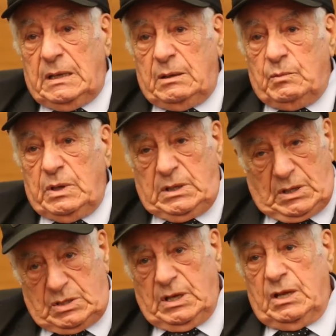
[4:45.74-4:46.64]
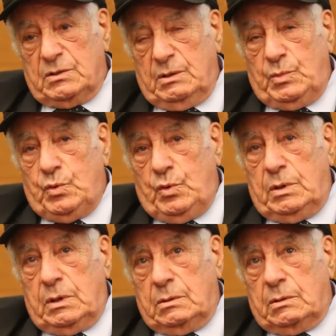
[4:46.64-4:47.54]
And we did change the
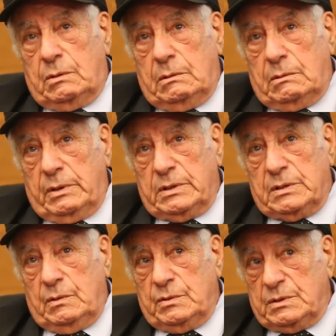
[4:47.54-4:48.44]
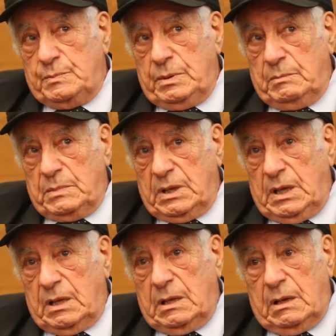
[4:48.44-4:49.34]
mood, and 3 soldiers put them
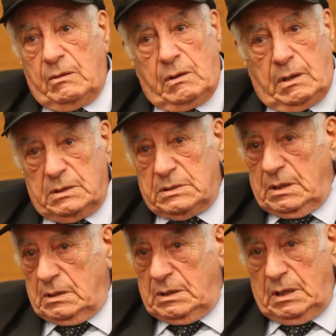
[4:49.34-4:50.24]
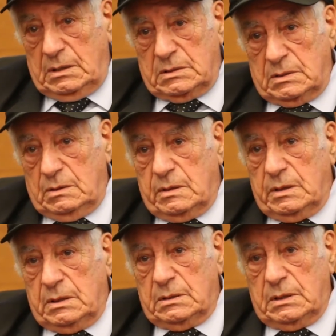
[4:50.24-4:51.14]
together, and they're all going to start telling
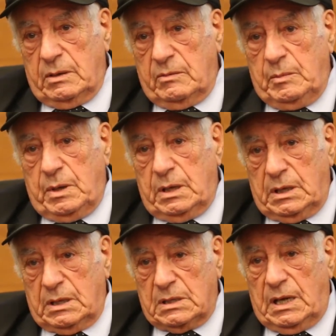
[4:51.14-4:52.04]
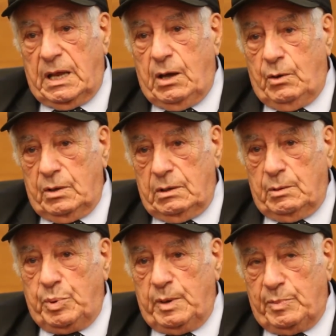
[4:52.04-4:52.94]
stories, and everybody gets loud, and
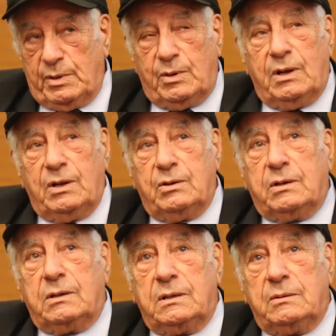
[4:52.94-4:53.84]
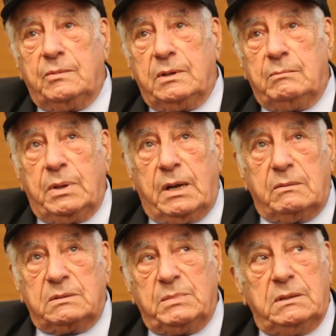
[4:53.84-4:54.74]
the people are all looking, and we
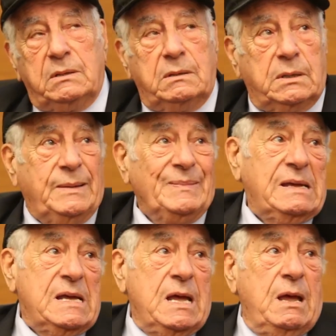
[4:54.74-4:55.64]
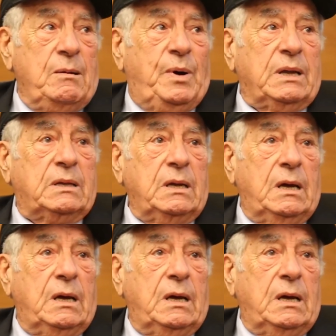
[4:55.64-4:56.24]
embarrassed my daughter. But